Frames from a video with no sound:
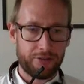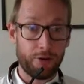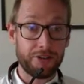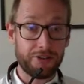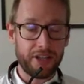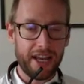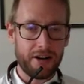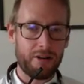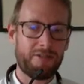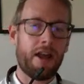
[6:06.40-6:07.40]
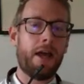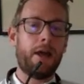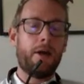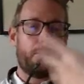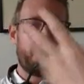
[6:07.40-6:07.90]
So instead of
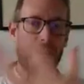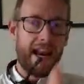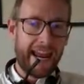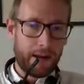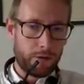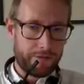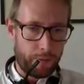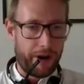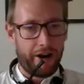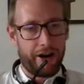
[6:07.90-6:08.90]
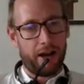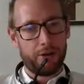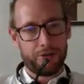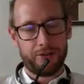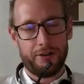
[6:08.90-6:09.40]
playing with the
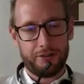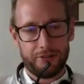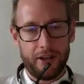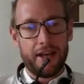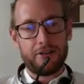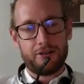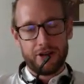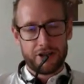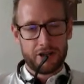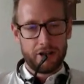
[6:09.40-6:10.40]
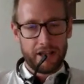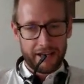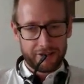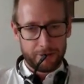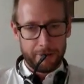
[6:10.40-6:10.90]
warehouses, traditional
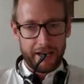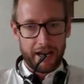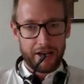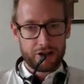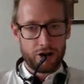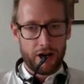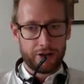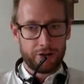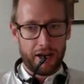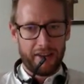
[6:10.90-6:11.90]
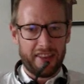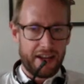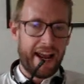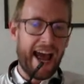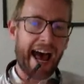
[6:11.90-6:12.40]
legacy BI tried to take the
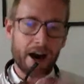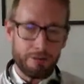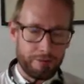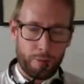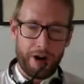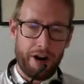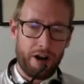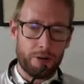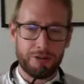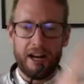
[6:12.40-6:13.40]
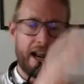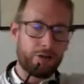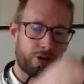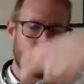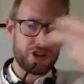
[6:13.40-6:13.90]
data out of a warehouse and allowed
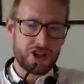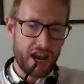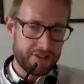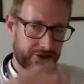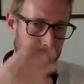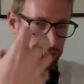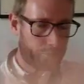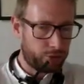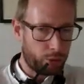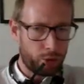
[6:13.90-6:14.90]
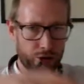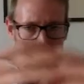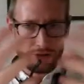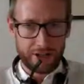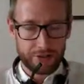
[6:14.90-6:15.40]
you to ingest, to store, to
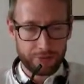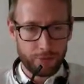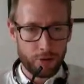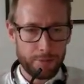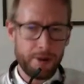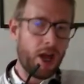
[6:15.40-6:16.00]
transform